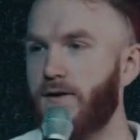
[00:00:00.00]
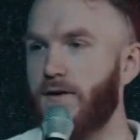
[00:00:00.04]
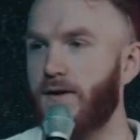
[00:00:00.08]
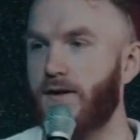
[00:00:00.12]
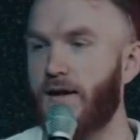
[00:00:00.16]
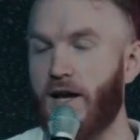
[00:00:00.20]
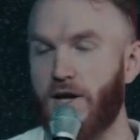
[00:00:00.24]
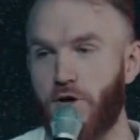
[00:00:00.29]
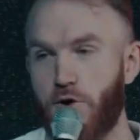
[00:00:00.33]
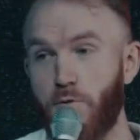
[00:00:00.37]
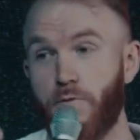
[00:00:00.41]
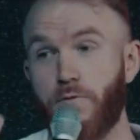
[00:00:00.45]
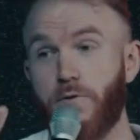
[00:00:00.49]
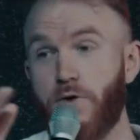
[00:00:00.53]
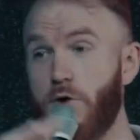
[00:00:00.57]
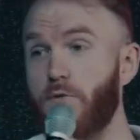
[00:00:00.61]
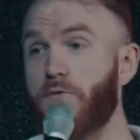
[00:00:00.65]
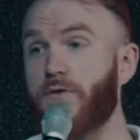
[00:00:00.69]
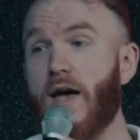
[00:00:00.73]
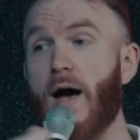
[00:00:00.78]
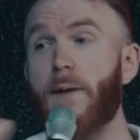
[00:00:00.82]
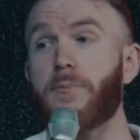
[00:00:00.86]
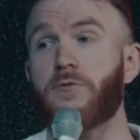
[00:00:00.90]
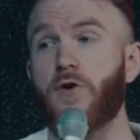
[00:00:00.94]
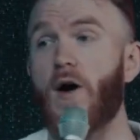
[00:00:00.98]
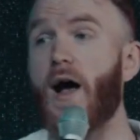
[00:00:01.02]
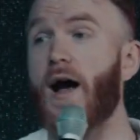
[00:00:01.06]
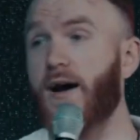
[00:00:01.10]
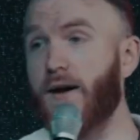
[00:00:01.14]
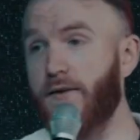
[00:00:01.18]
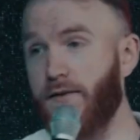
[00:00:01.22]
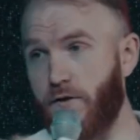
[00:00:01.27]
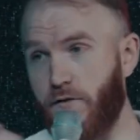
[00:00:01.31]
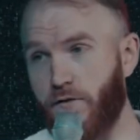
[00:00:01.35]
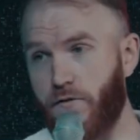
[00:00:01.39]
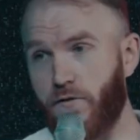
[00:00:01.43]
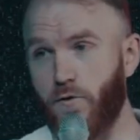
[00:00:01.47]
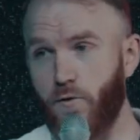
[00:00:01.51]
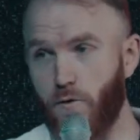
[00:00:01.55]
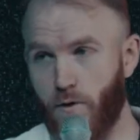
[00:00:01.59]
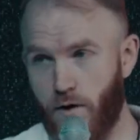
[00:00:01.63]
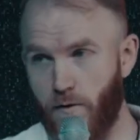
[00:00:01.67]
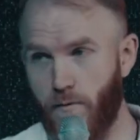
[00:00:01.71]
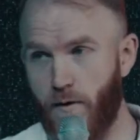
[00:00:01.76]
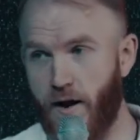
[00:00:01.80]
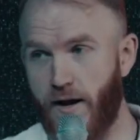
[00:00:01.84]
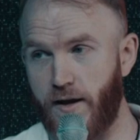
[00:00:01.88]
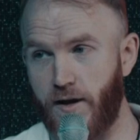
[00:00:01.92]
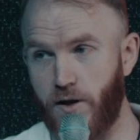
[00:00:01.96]
Now, you've, you've kept track of this
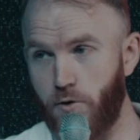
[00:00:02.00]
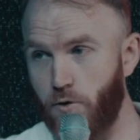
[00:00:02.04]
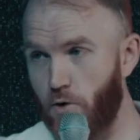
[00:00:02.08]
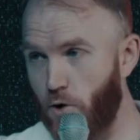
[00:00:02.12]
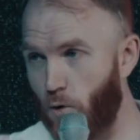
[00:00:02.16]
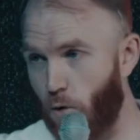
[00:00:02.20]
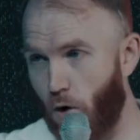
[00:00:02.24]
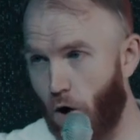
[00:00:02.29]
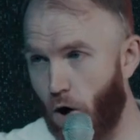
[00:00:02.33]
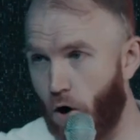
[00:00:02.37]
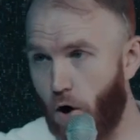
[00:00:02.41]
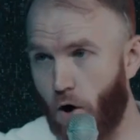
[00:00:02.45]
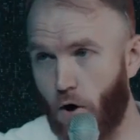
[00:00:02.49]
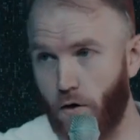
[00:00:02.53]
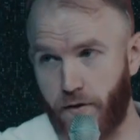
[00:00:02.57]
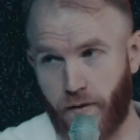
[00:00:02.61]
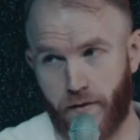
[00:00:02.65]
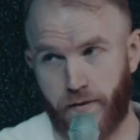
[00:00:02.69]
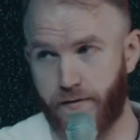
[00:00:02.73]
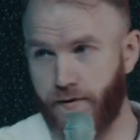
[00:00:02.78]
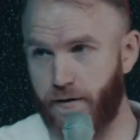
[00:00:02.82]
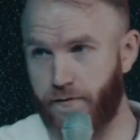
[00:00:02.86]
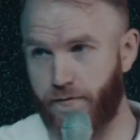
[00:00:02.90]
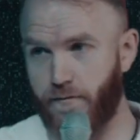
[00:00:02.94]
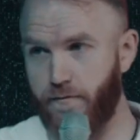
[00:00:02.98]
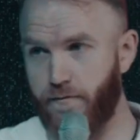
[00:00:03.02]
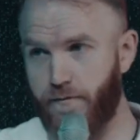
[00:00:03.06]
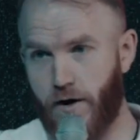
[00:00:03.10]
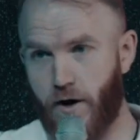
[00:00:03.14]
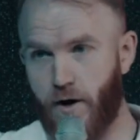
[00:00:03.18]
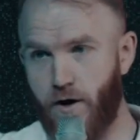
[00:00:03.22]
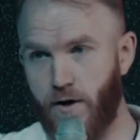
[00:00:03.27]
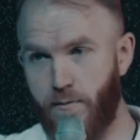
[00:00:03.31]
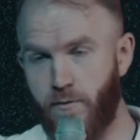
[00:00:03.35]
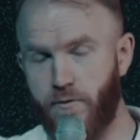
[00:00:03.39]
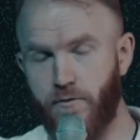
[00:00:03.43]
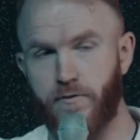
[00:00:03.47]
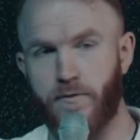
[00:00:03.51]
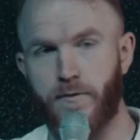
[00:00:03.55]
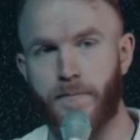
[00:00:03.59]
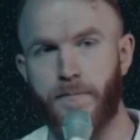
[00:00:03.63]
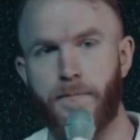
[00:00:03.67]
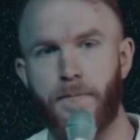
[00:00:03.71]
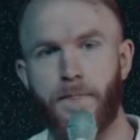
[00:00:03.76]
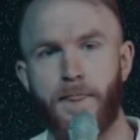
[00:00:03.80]
story, right? You know all the different variables.